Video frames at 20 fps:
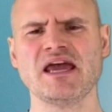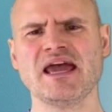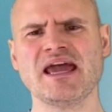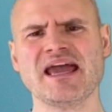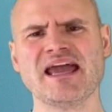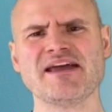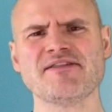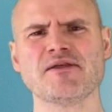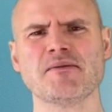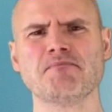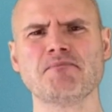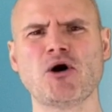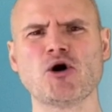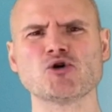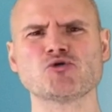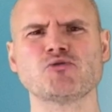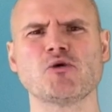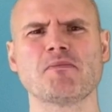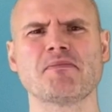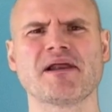In the
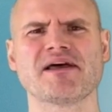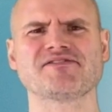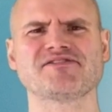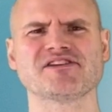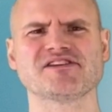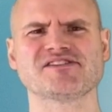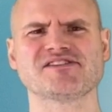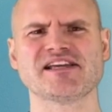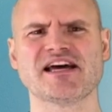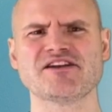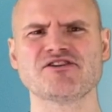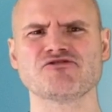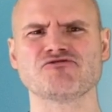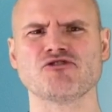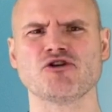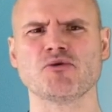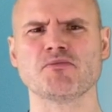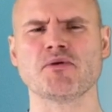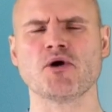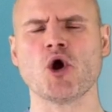multiple plastic stent
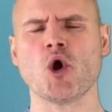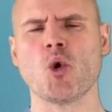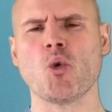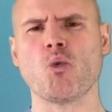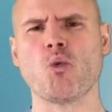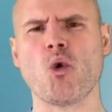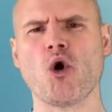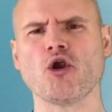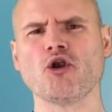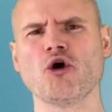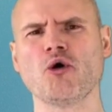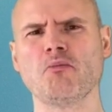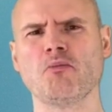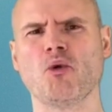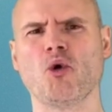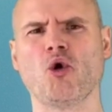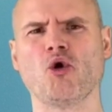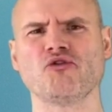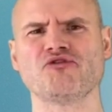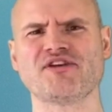group, 1 or
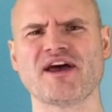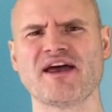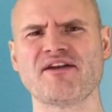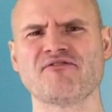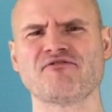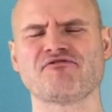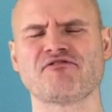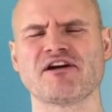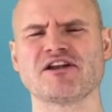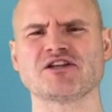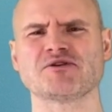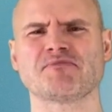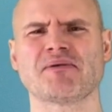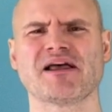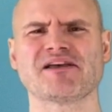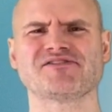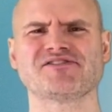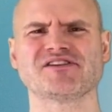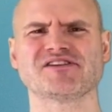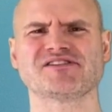more 10 French
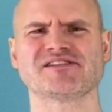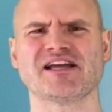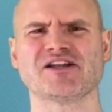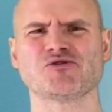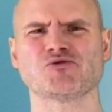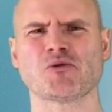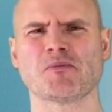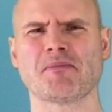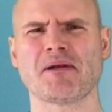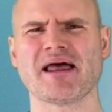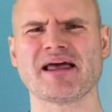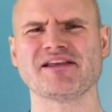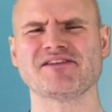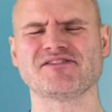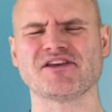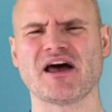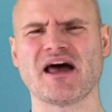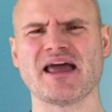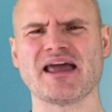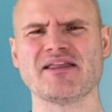plastic stents were placed
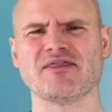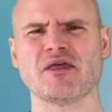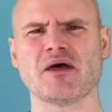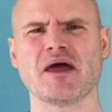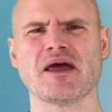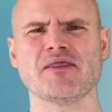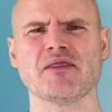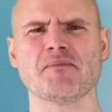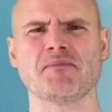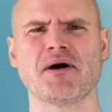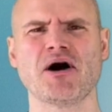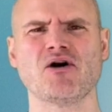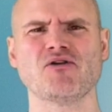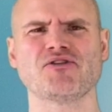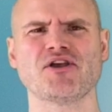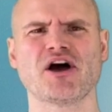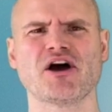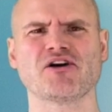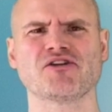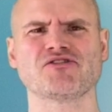in the bile
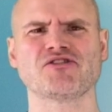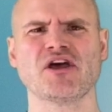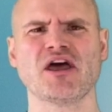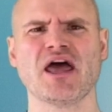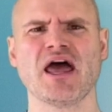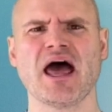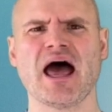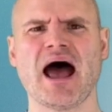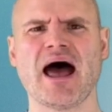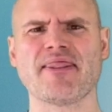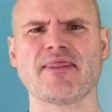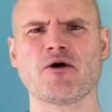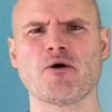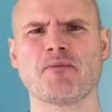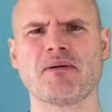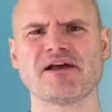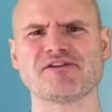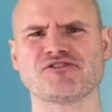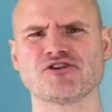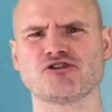ducts, and they were
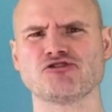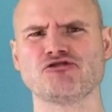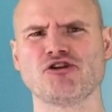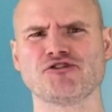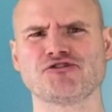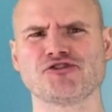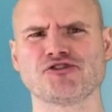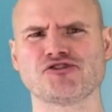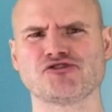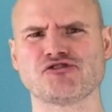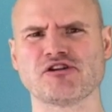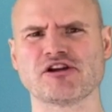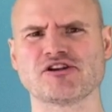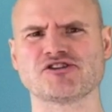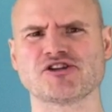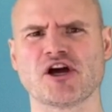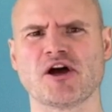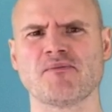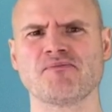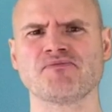placed across the
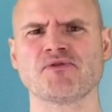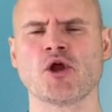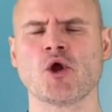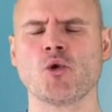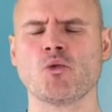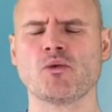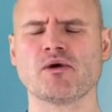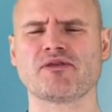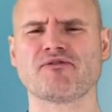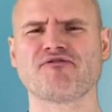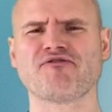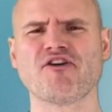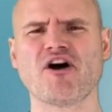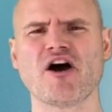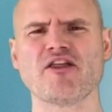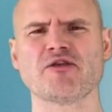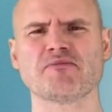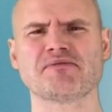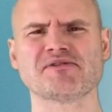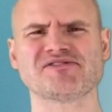stricture, with
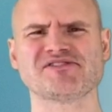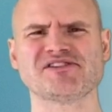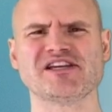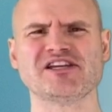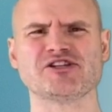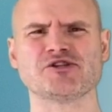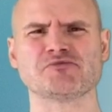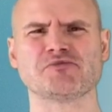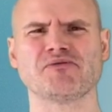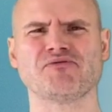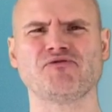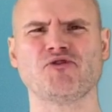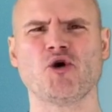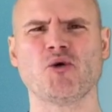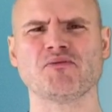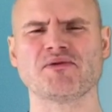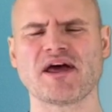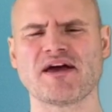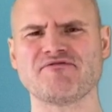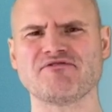further procedures
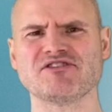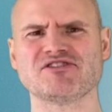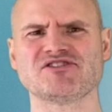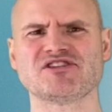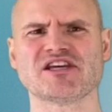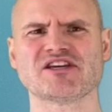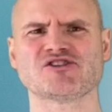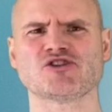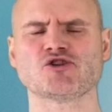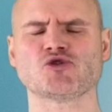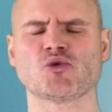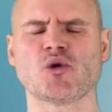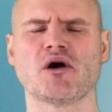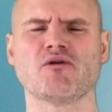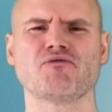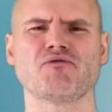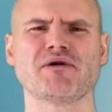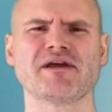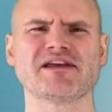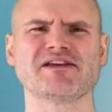performed every 6 to
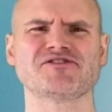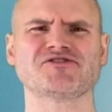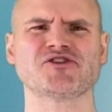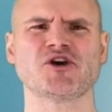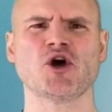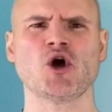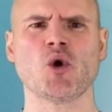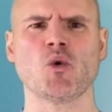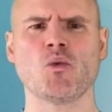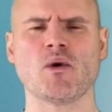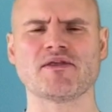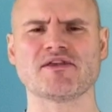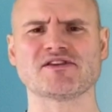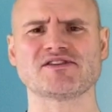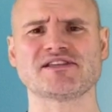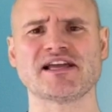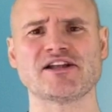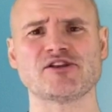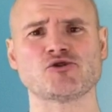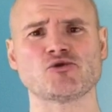12 weeks, where the
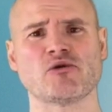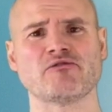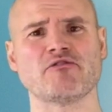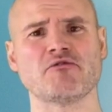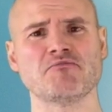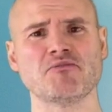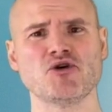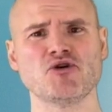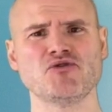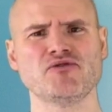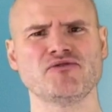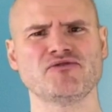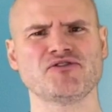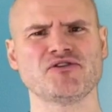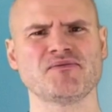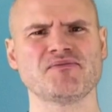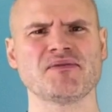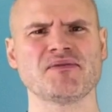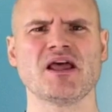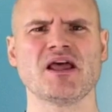stents were removed,
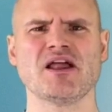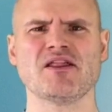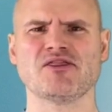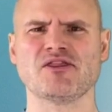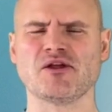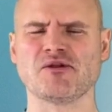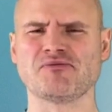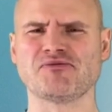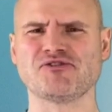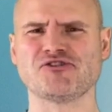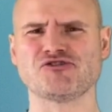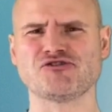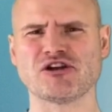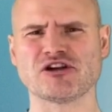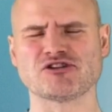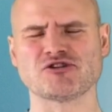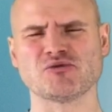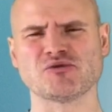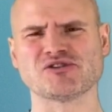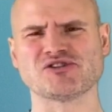the
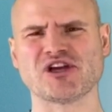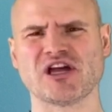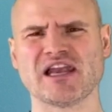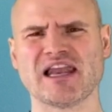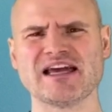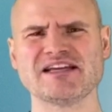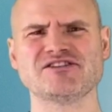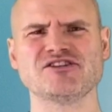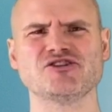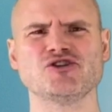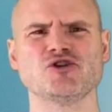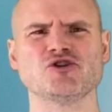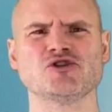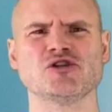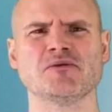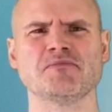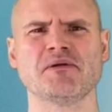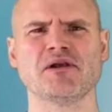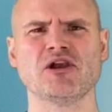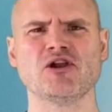stricture was dilated using
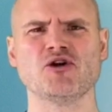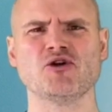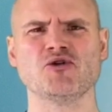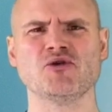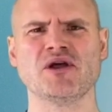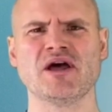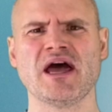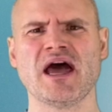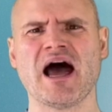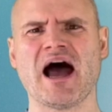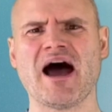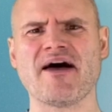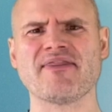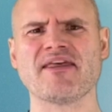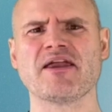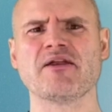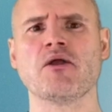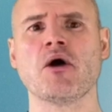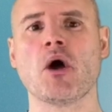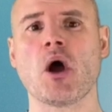a balloon, and
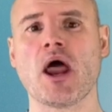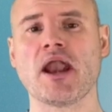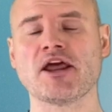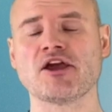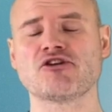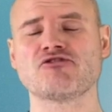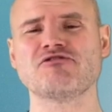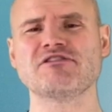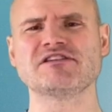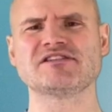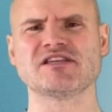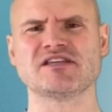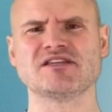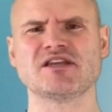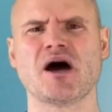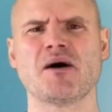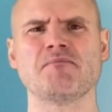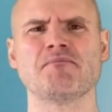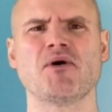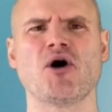then an increasing
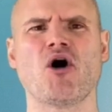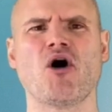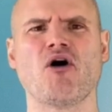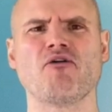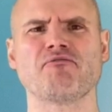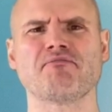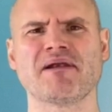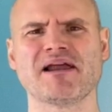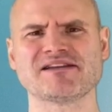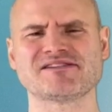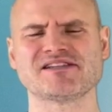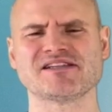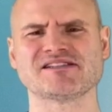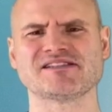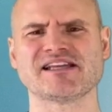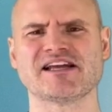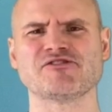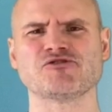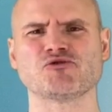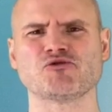number of plastic
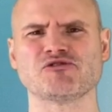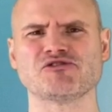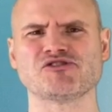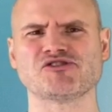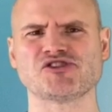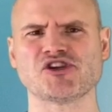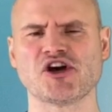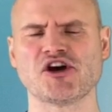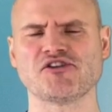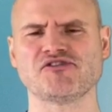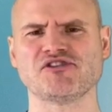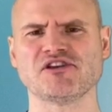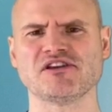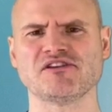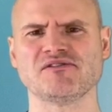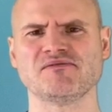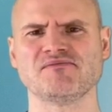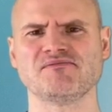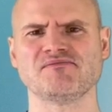stents were inserted.